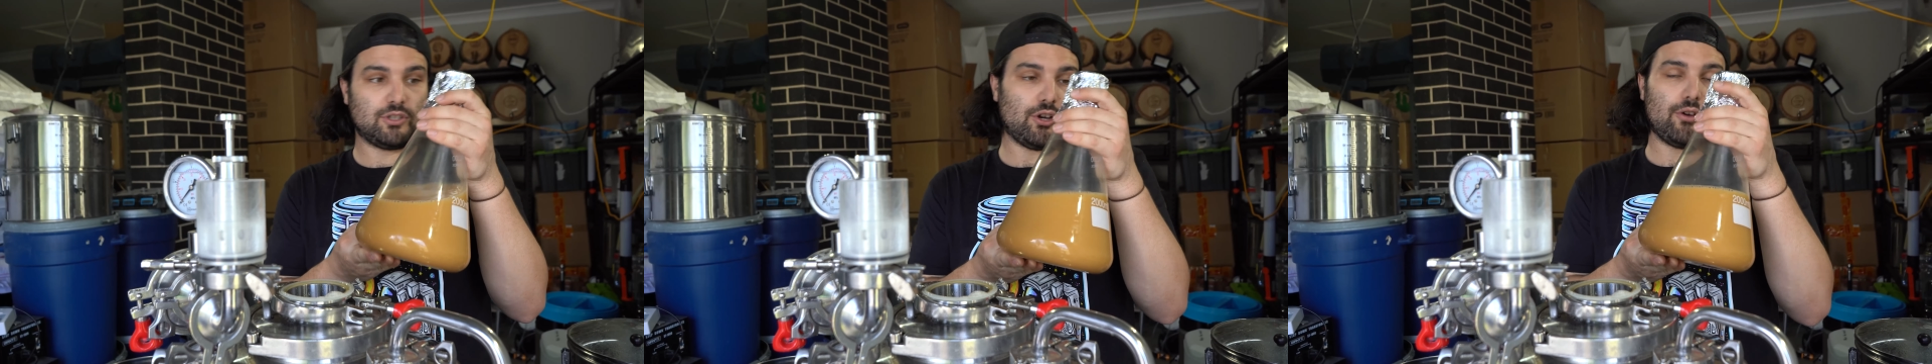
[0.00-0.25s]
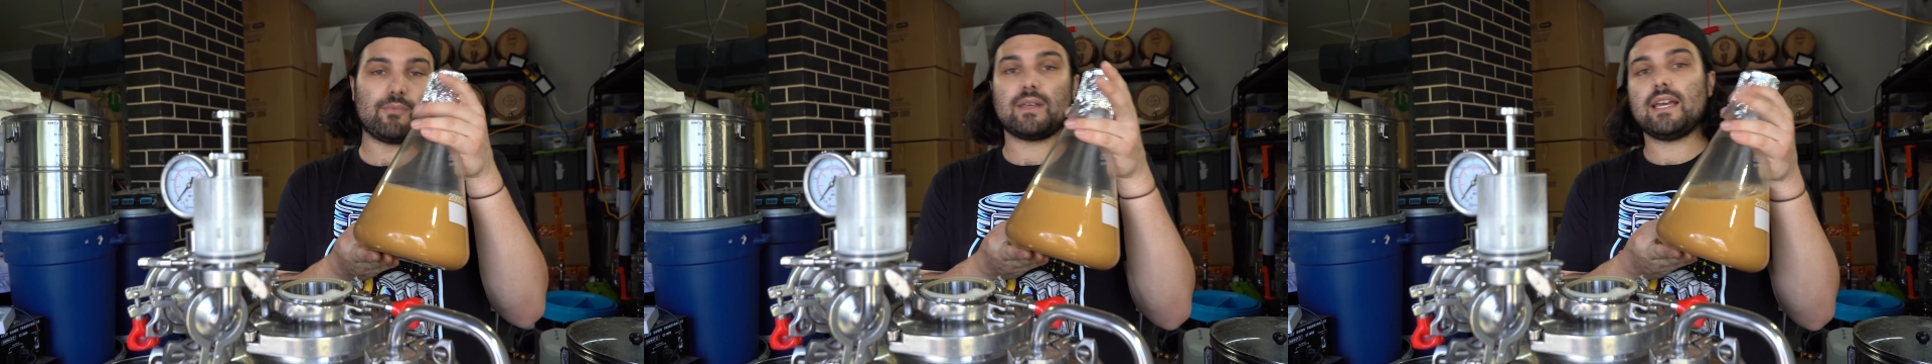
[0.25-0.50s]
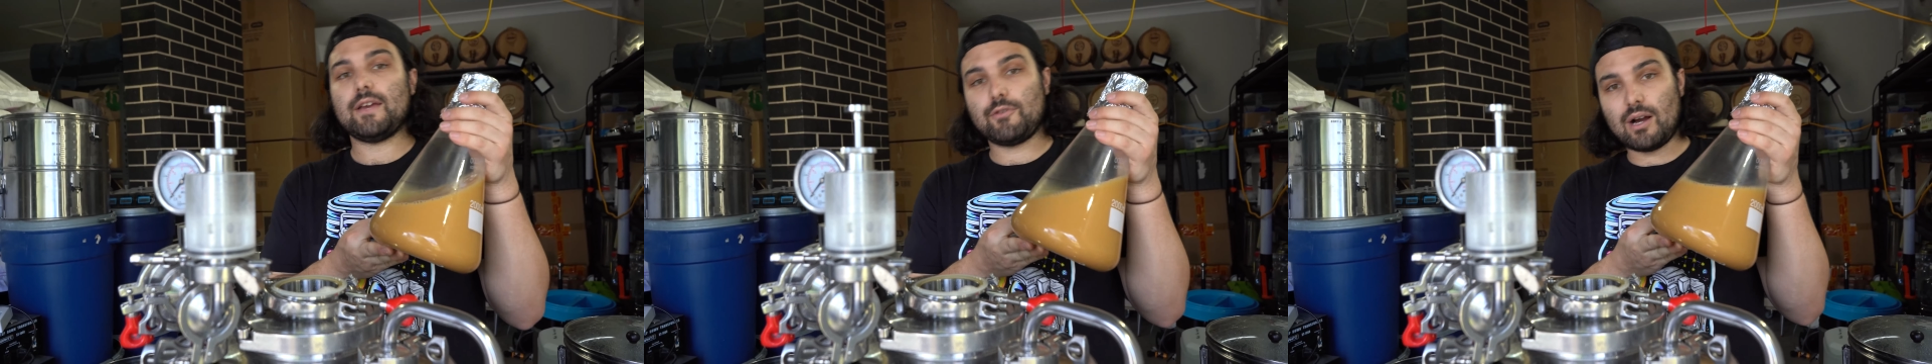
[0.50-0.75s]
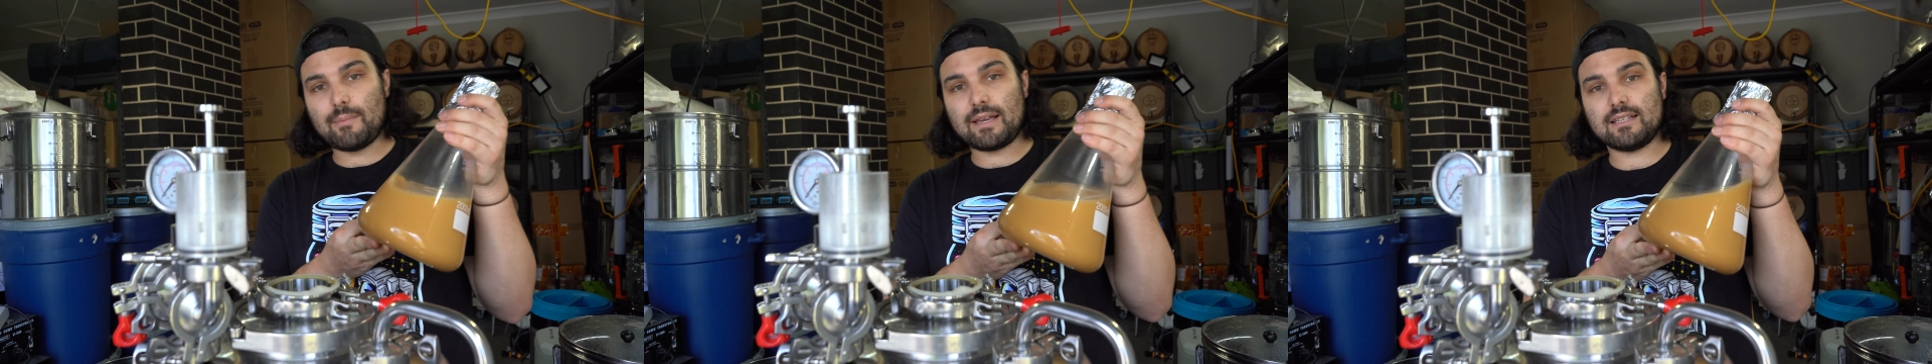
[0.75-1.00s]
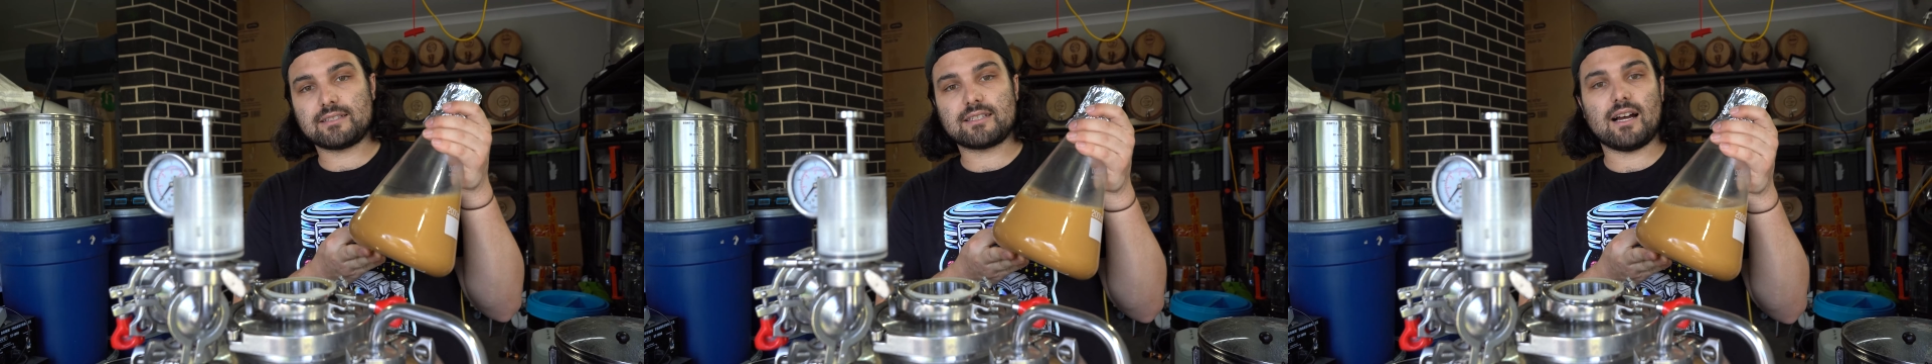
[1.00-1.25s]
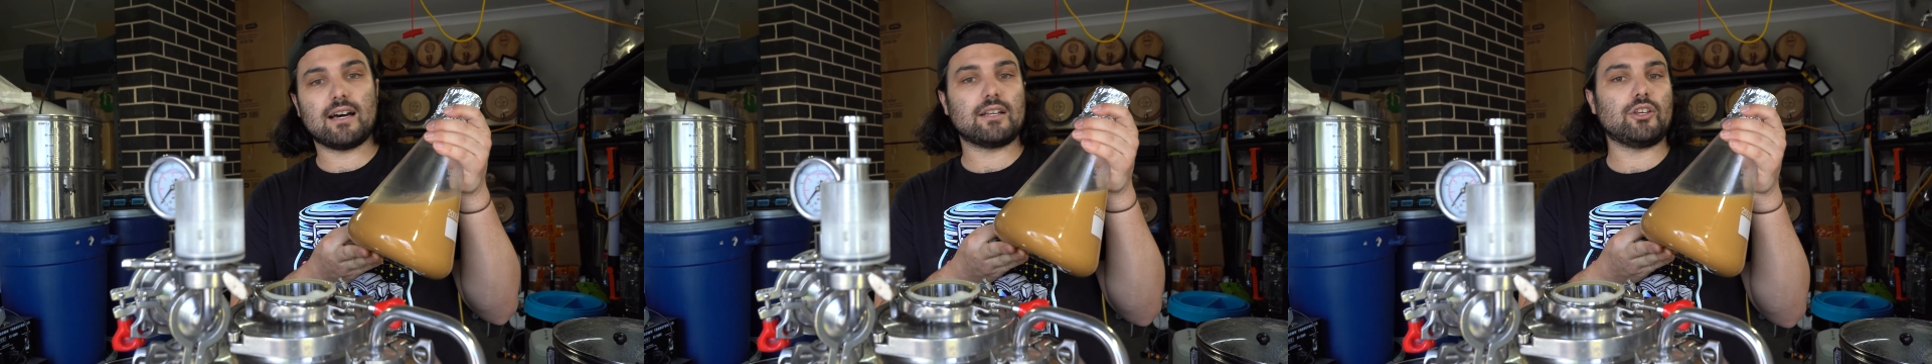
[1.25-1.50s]
So if you are making a
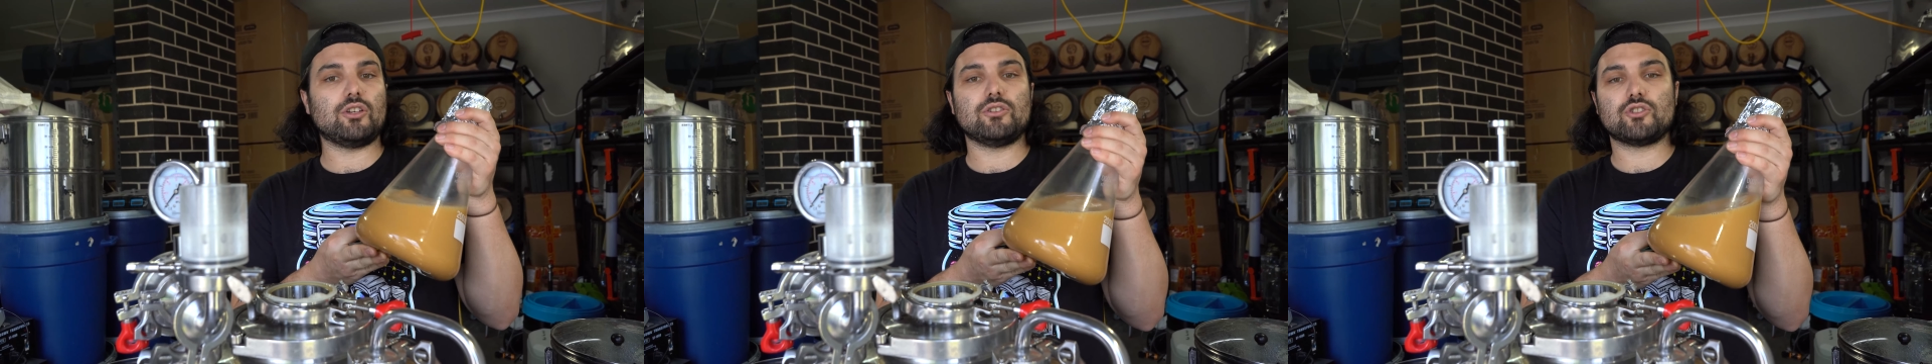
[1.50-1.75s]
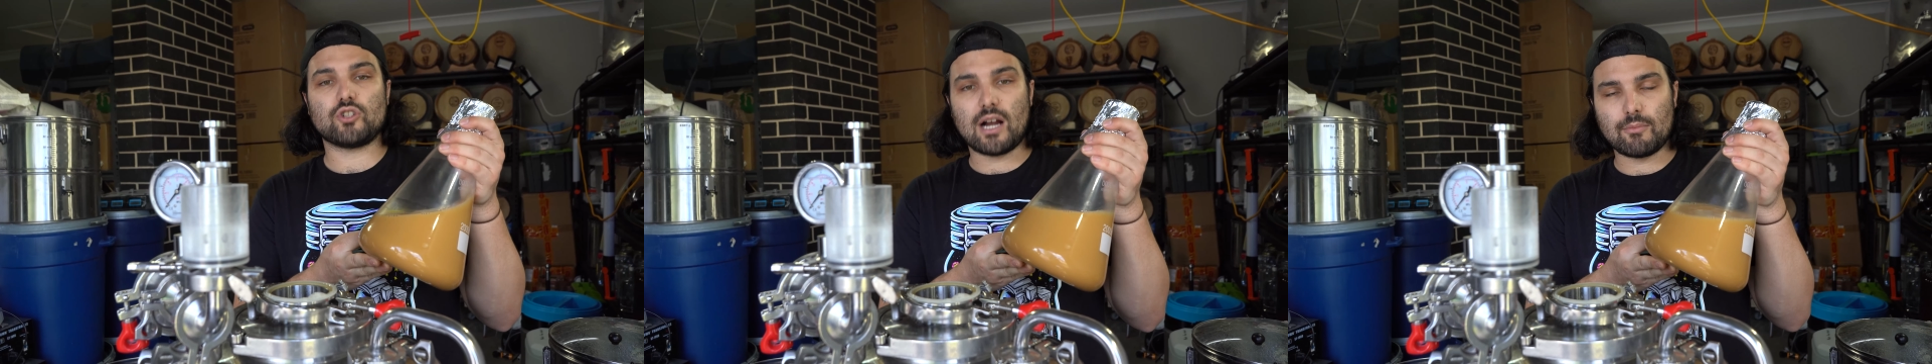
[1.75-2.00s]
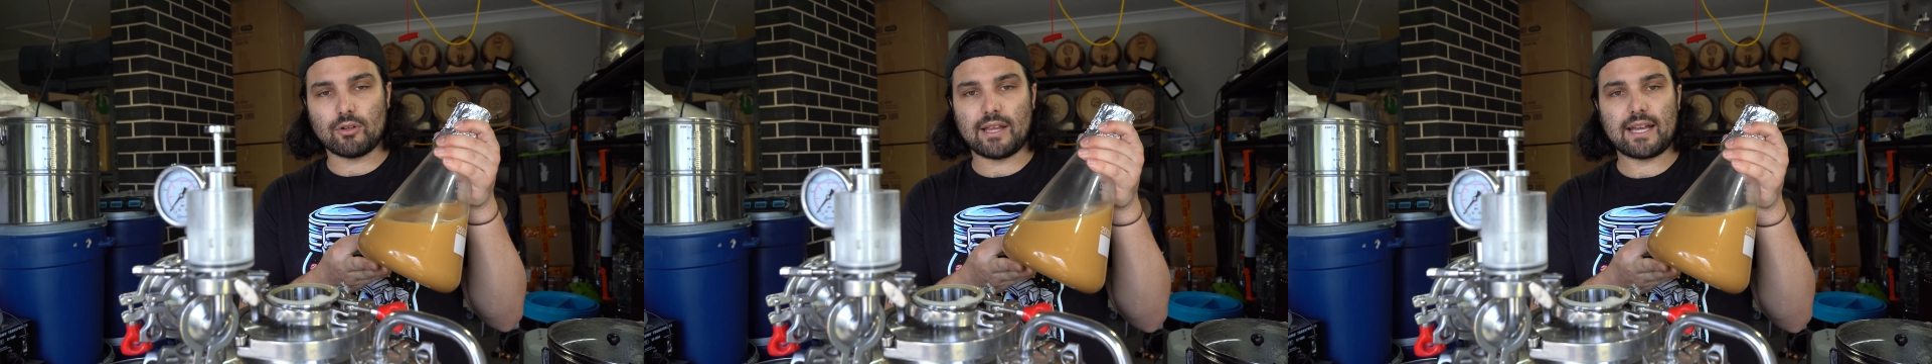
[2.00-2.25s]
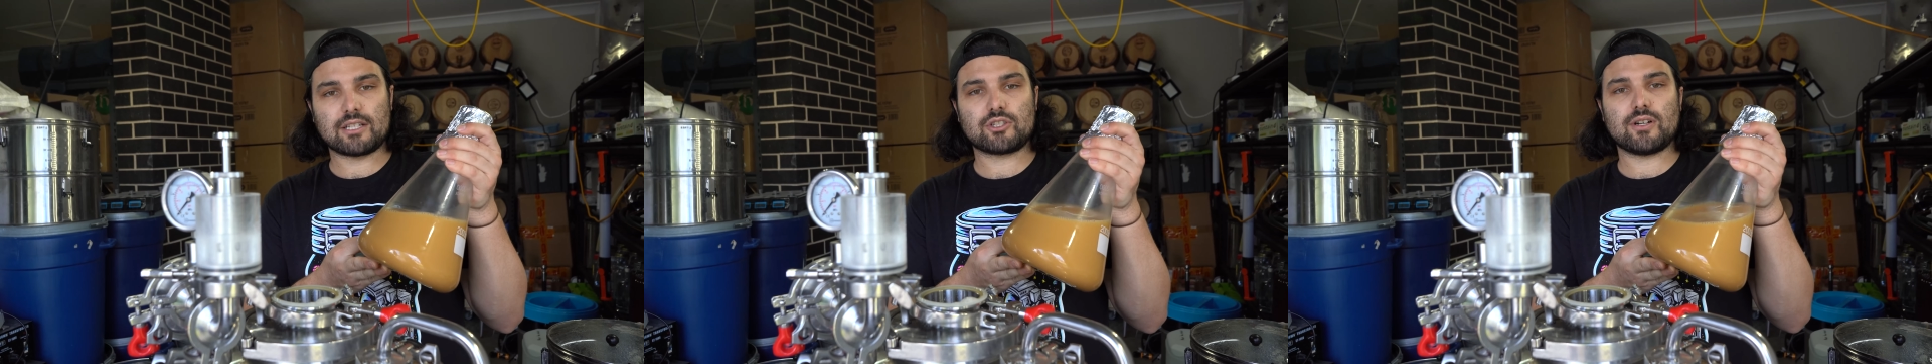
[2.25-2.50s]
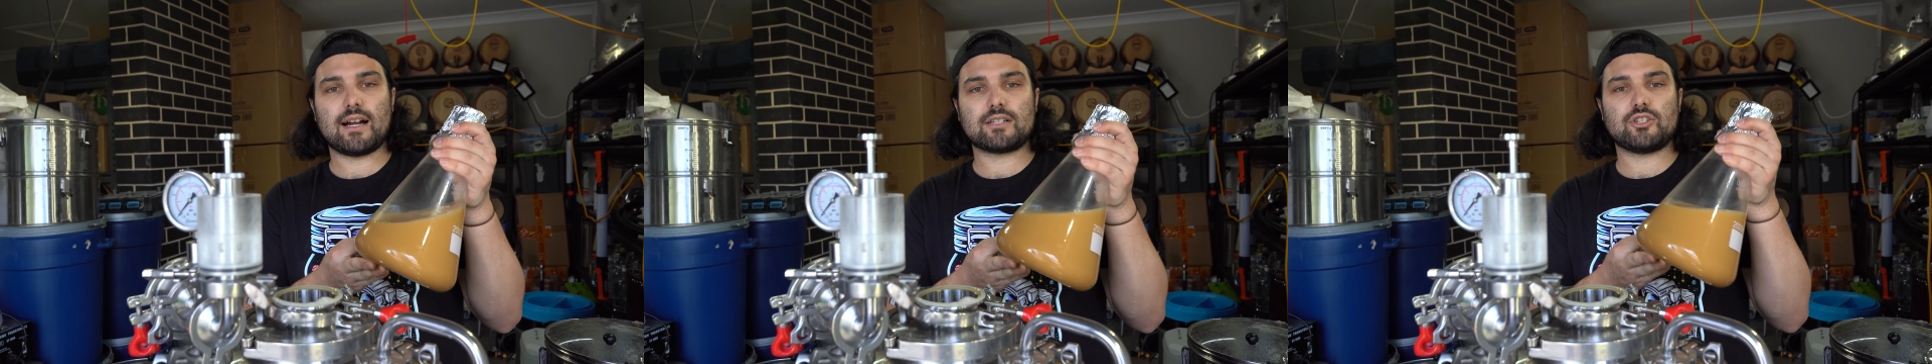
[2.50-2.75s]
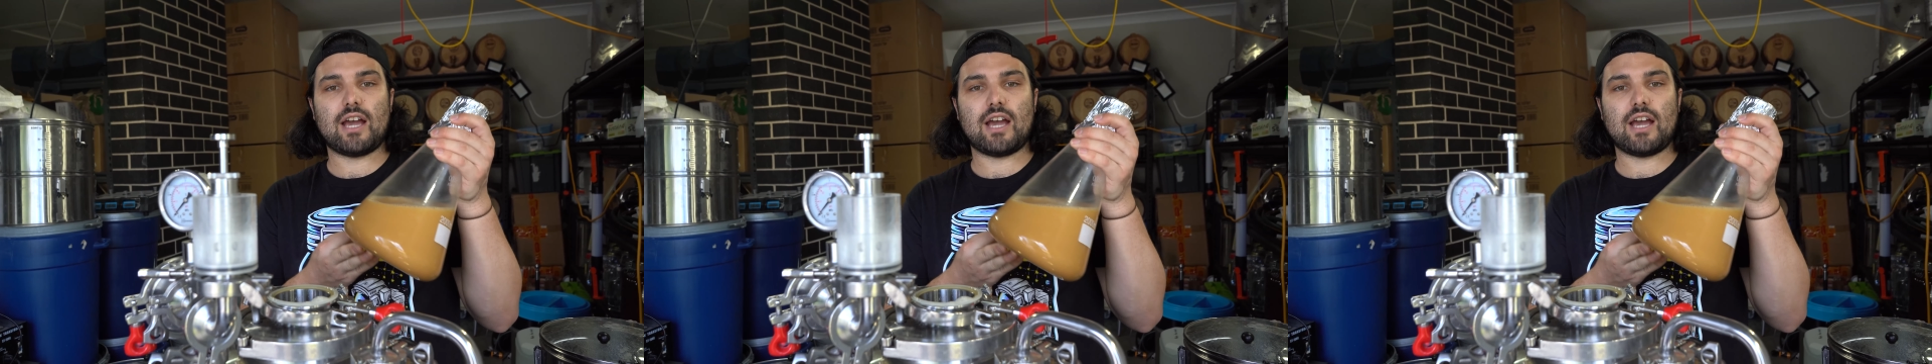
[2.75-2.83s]
starter, you can use dry malt extract.